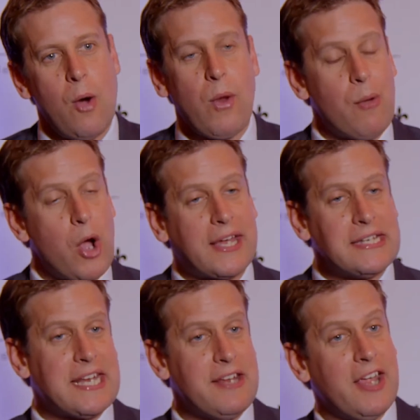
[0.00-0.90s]
Well, I work
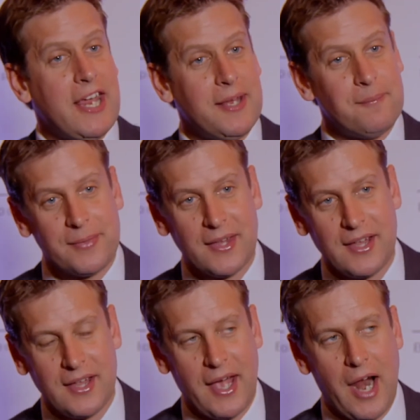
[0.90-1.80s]
in TV,
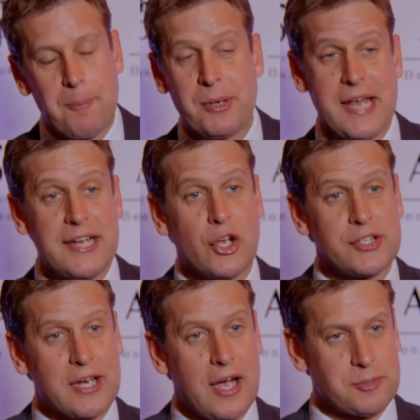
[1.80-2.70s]
and I present
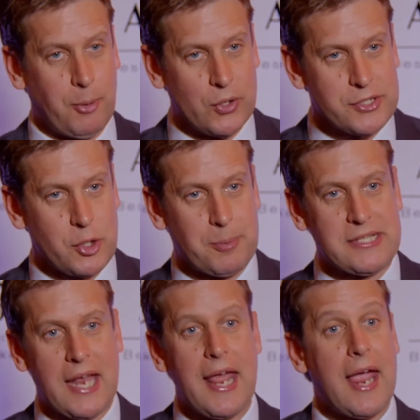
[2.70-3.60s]
on Sky Sports Super
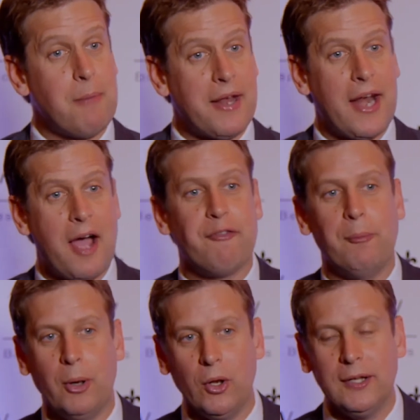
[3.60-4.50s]
Sunday and Monday Night
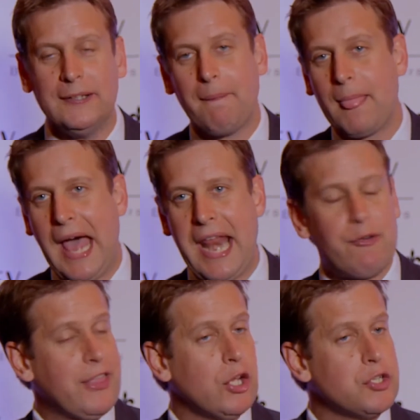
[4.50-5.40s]
Football. And
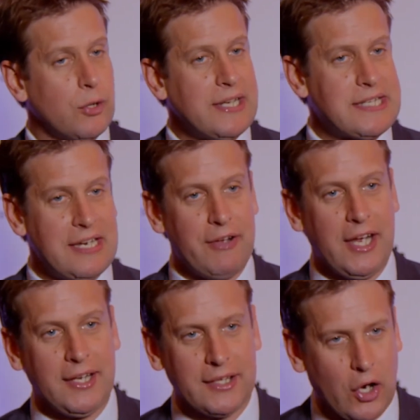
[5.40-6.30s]
everything you do in
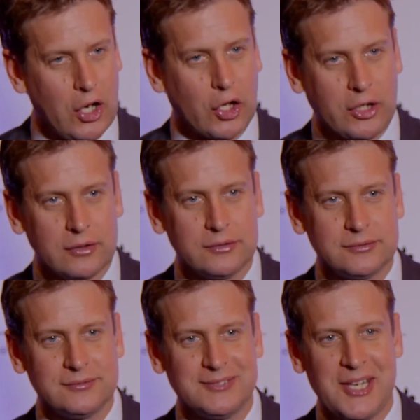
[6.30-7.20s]
TV, you want
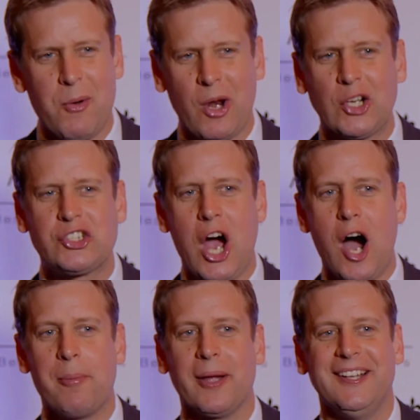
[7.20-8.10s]
to look sharp.